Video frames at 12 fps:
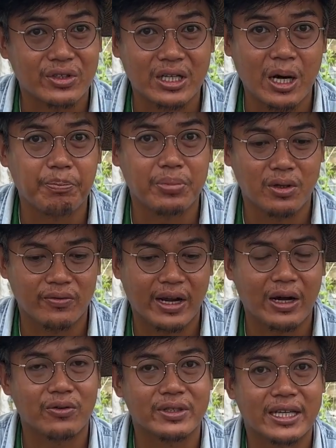couple of
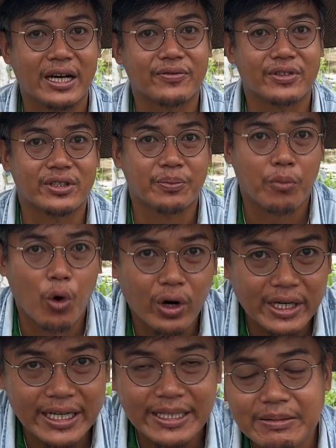hours after the
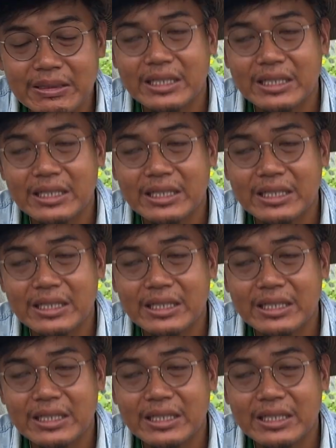morning,